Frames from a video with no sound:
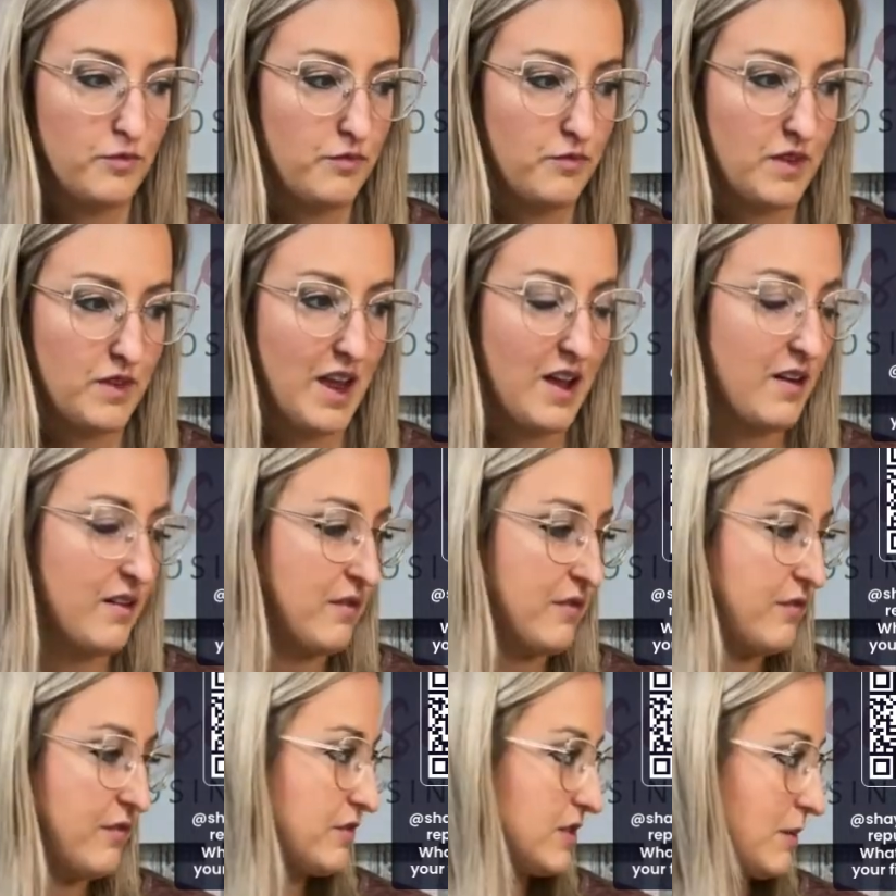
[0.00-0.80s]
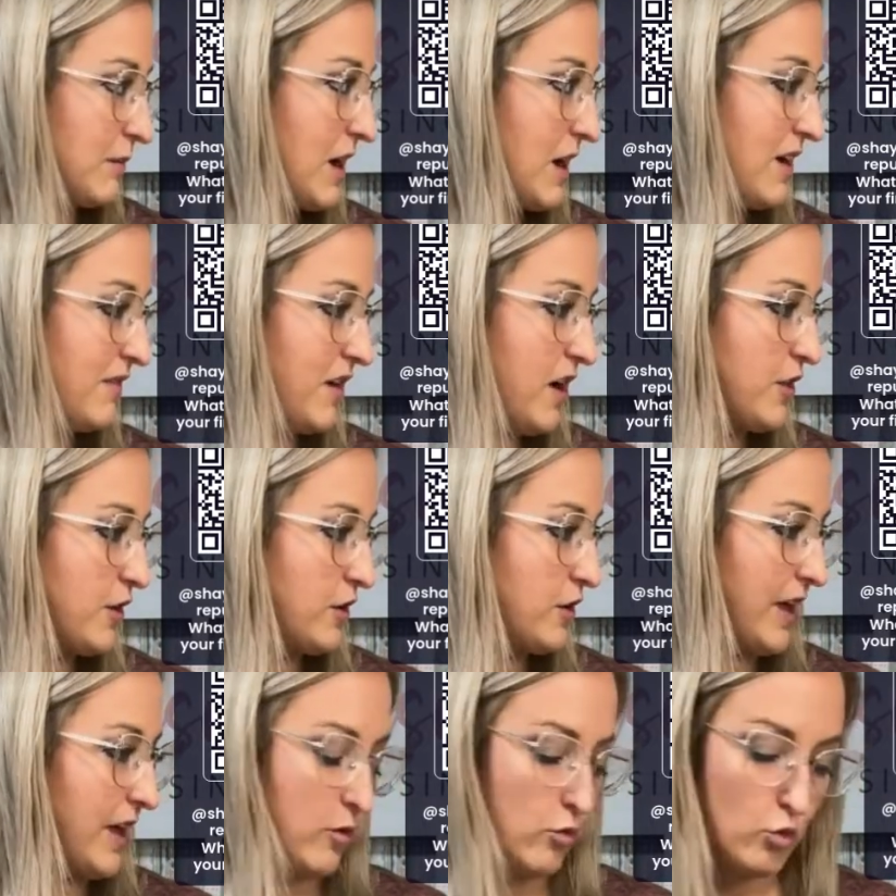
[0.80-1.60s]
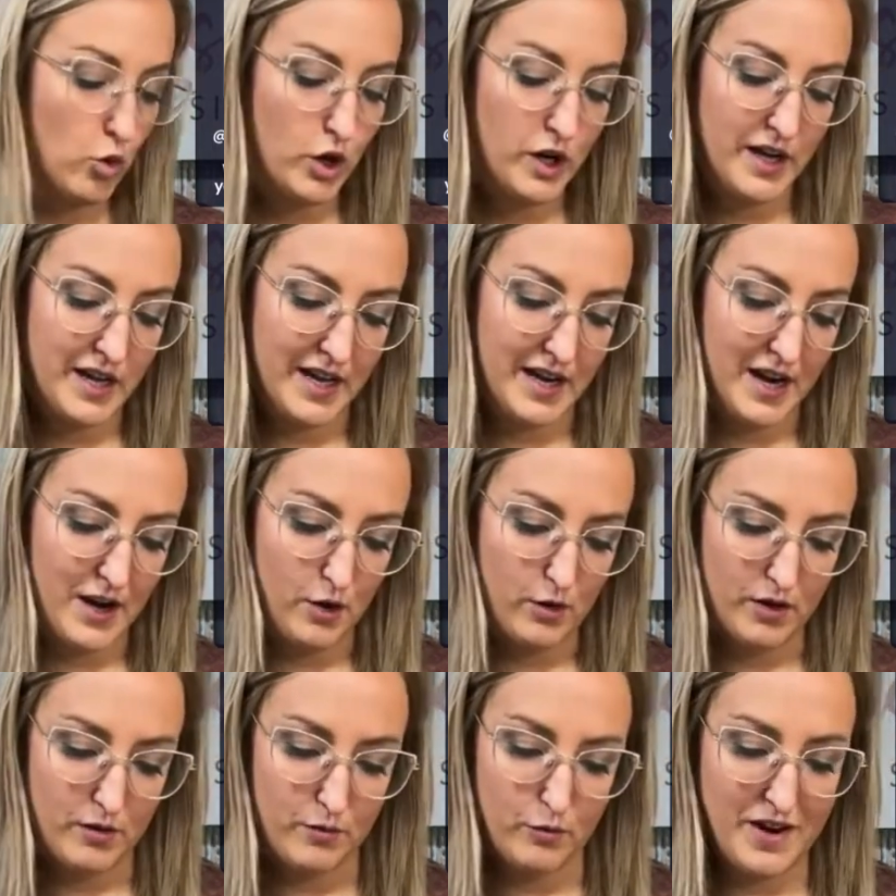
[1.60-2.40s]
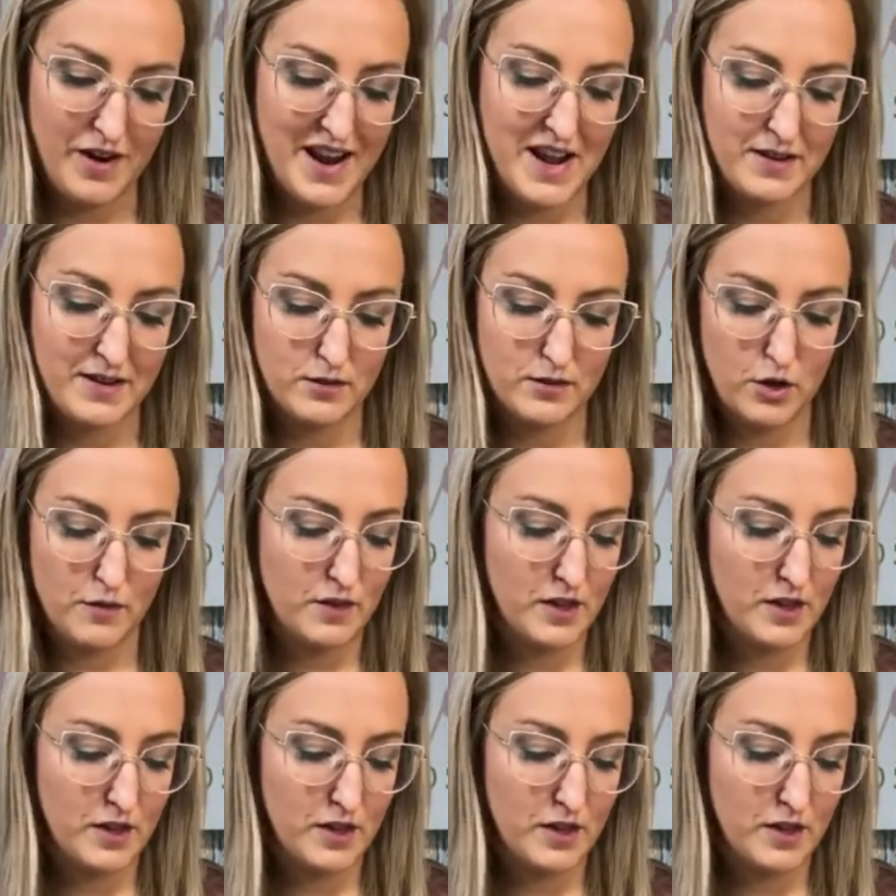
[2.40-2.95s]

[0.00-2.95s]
thing of some kind of other like wood, and you could resurf.